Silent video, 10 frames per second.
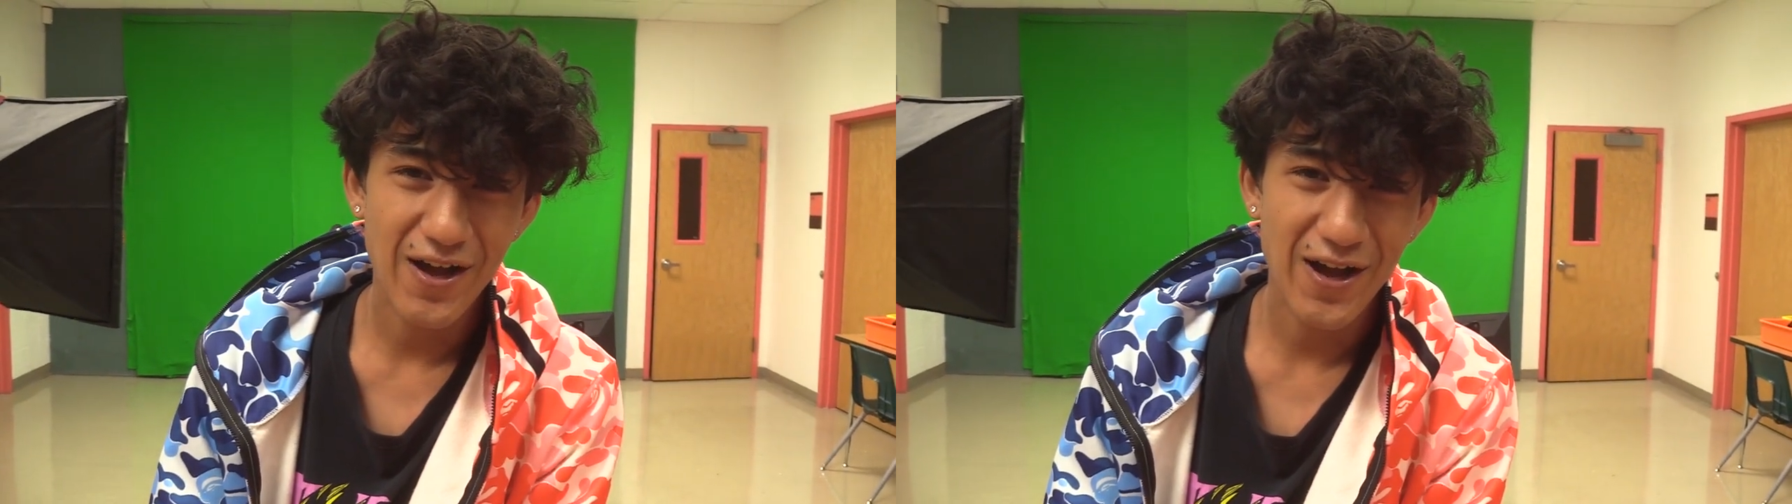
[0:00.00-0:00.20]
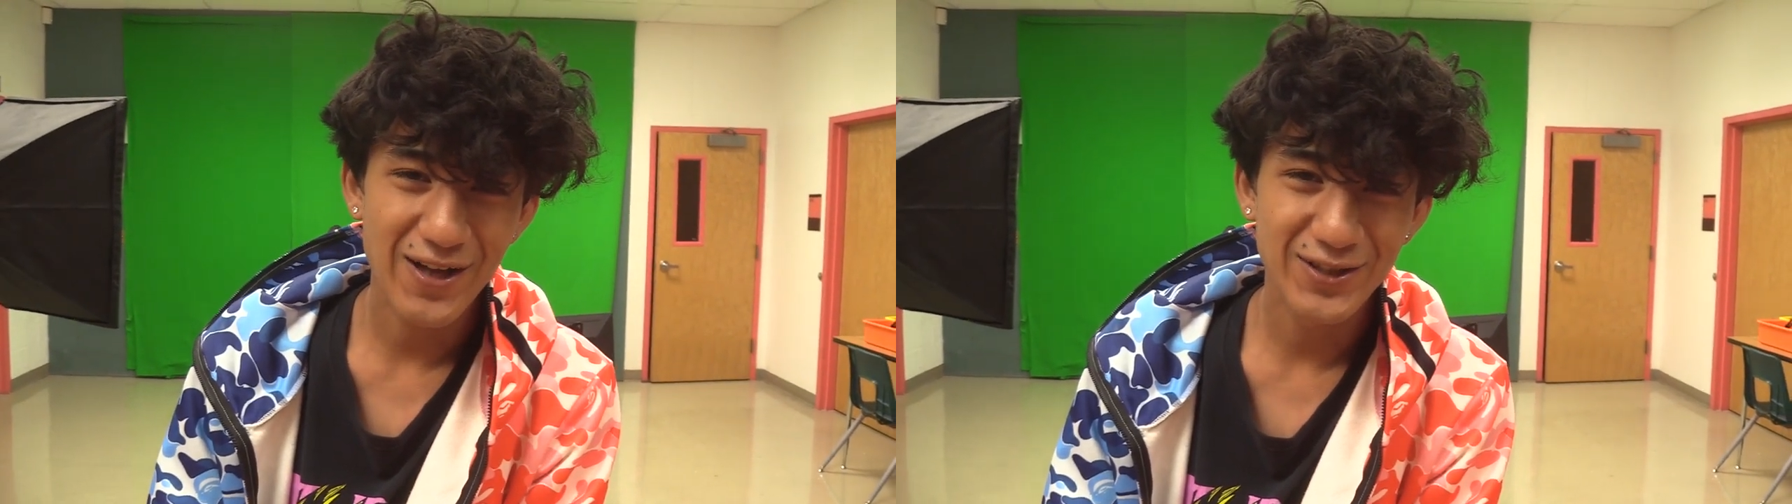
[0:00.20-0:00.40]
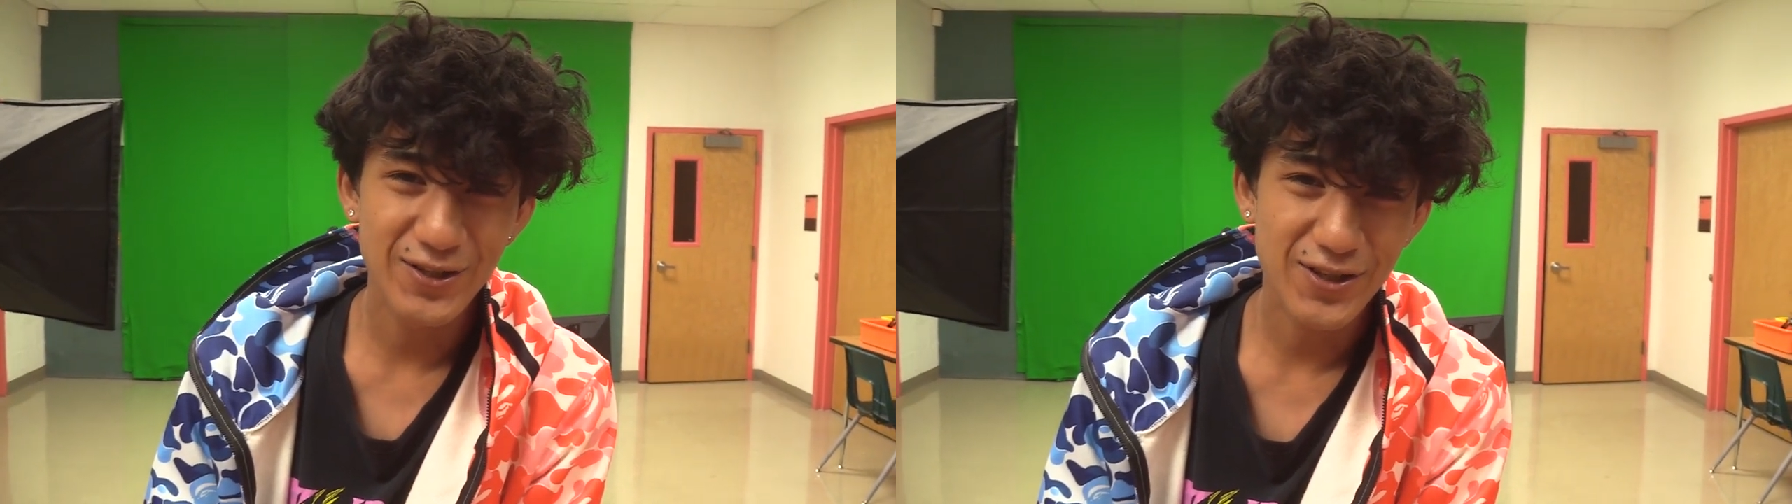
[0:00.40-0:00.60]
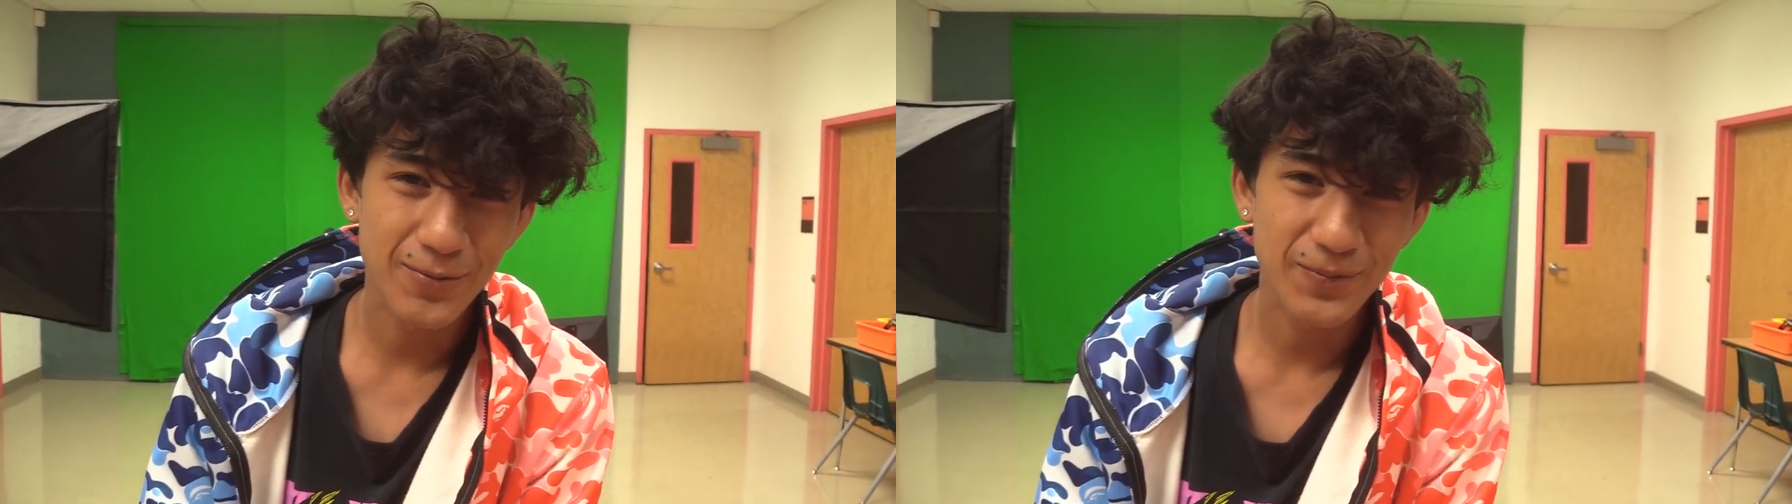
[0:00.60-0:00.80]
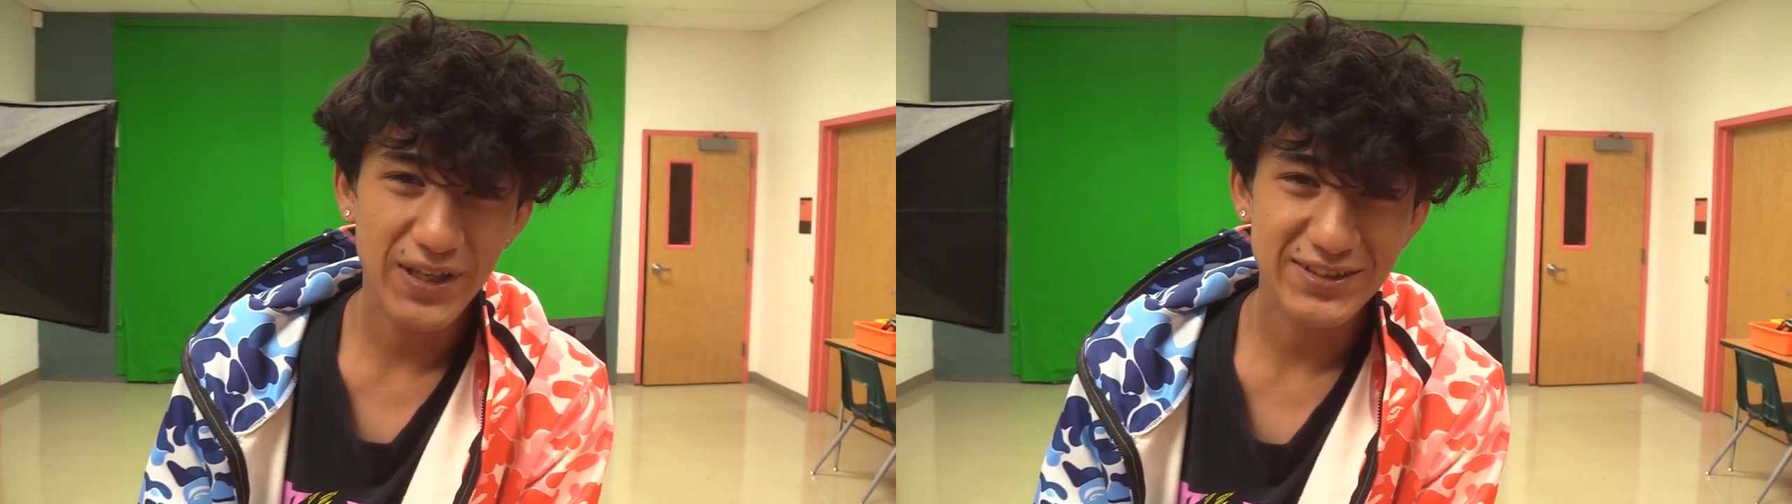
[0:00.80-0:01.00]
I look
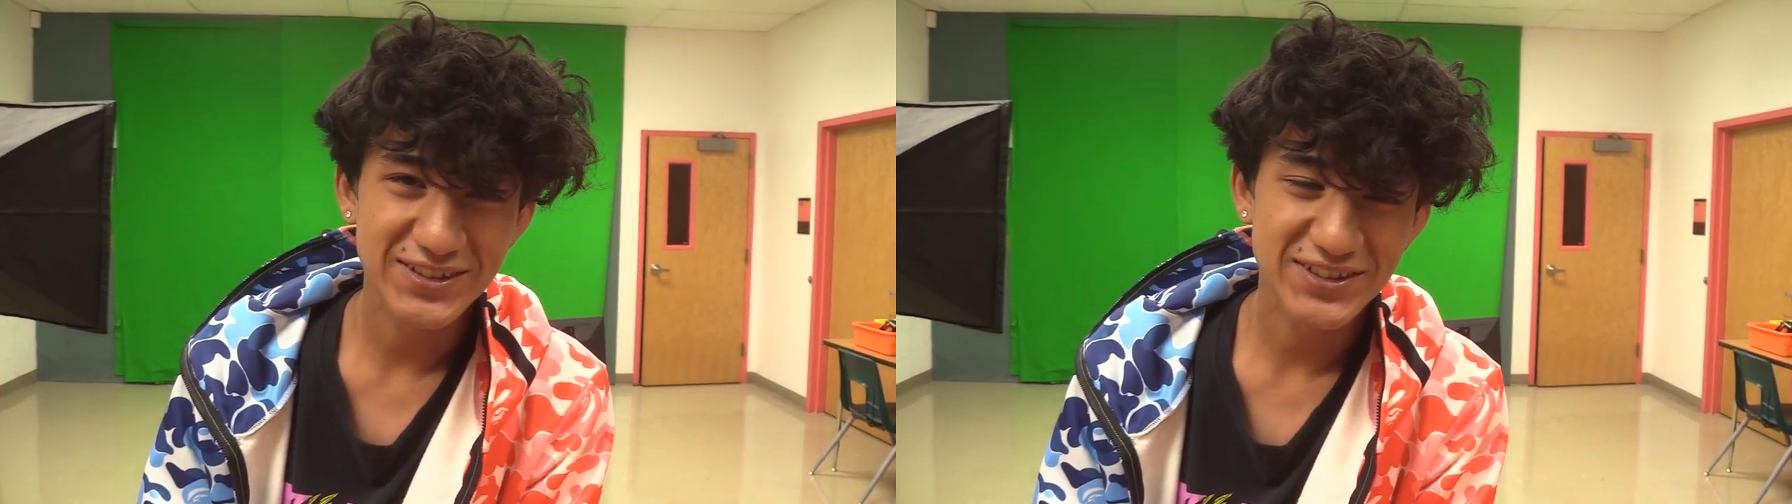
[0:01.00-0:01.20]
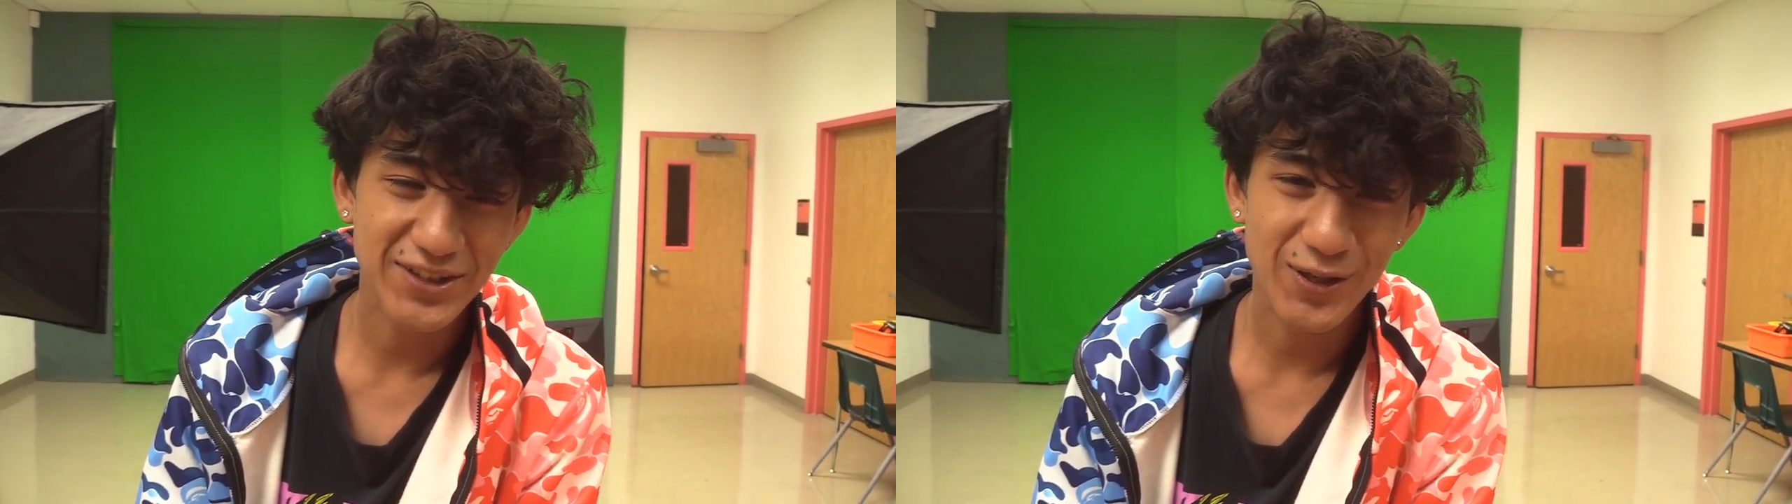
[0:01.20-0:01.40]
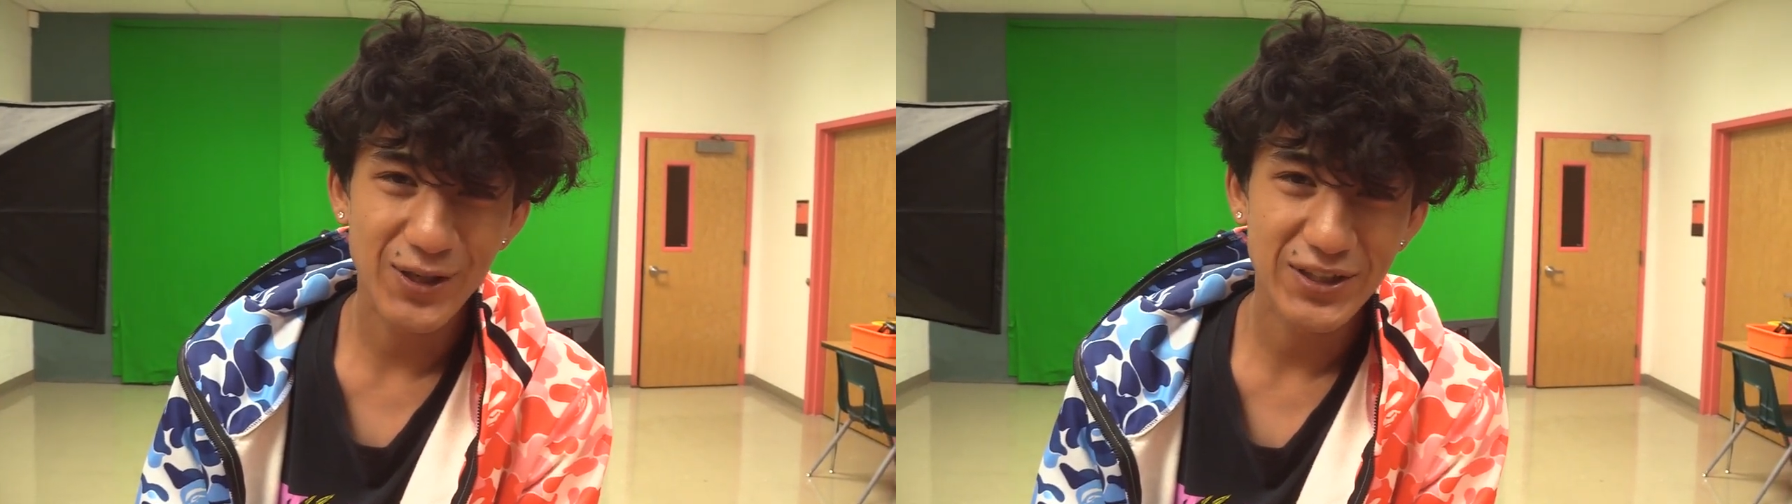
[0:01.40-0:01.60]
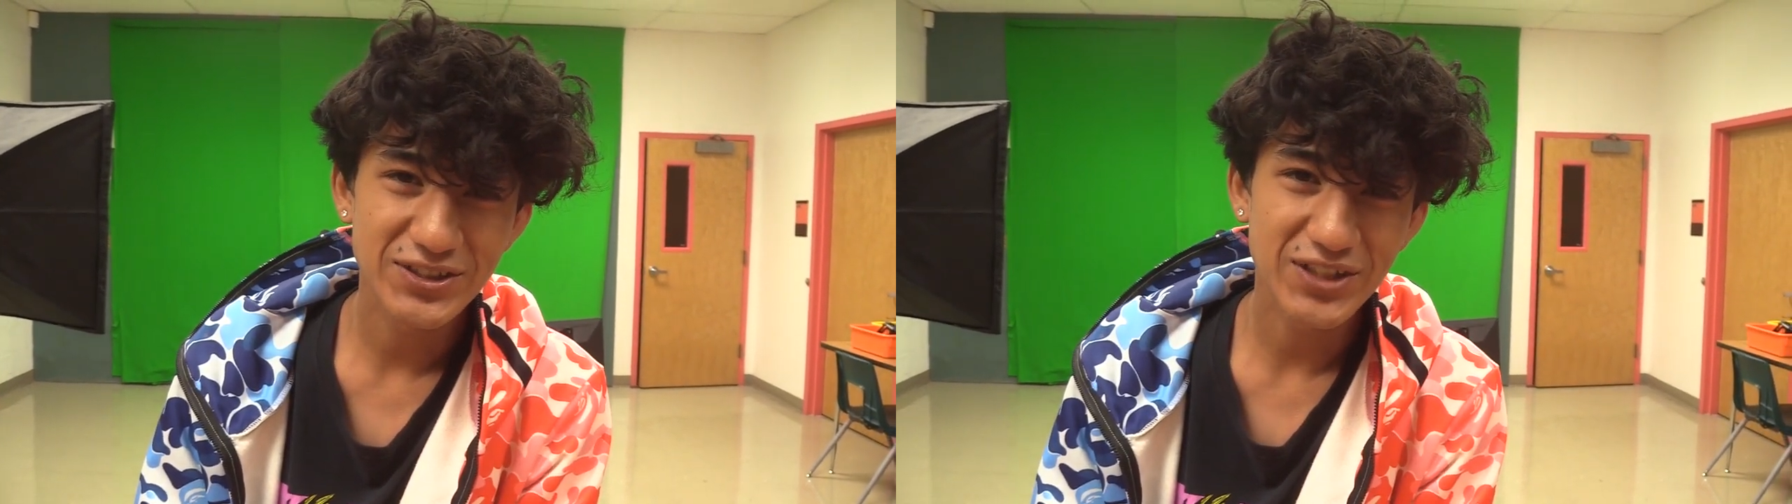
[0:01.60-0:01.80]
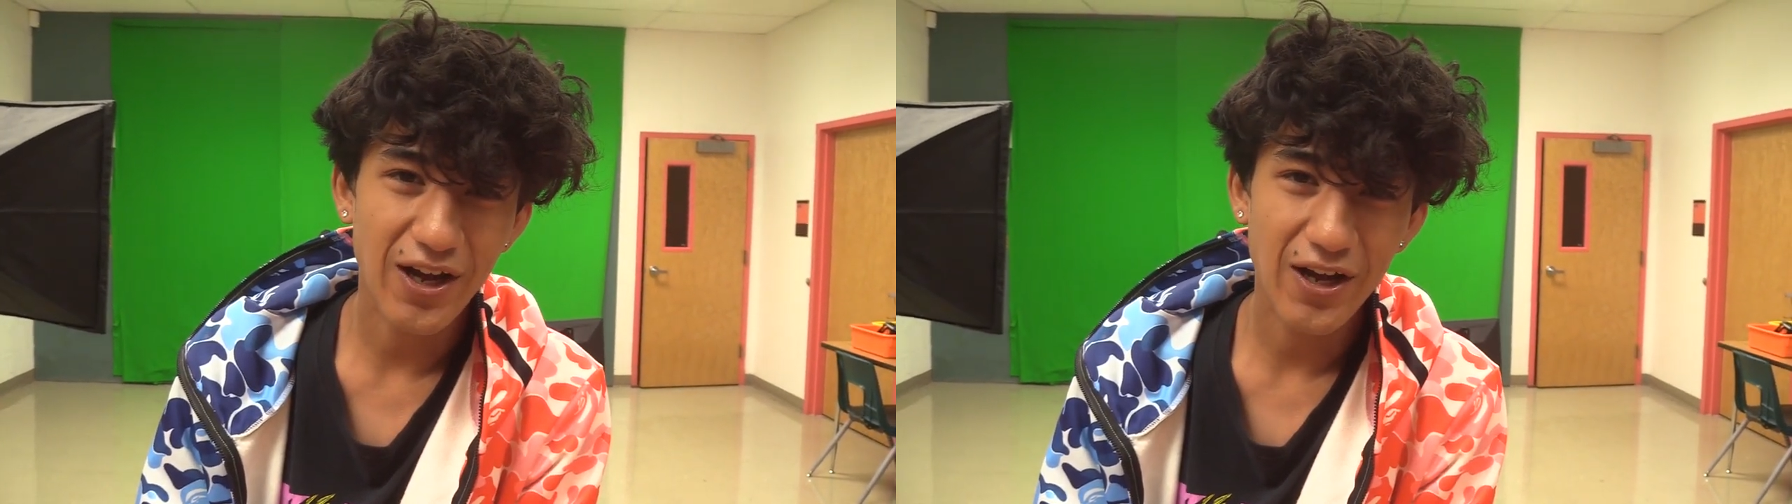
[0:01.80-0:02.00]
up at the stars.